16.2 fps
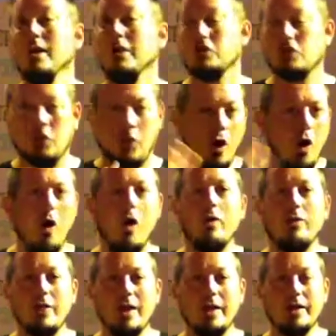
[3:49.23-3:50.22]
So
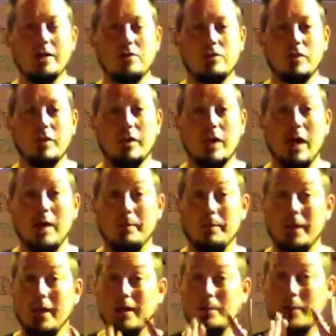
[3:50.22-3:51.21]
all of that gets very
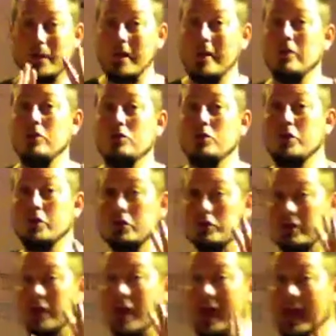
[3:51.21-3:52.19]
complicated, but here's what you
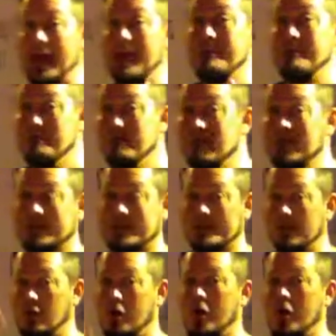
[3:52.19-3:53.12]
can't miss in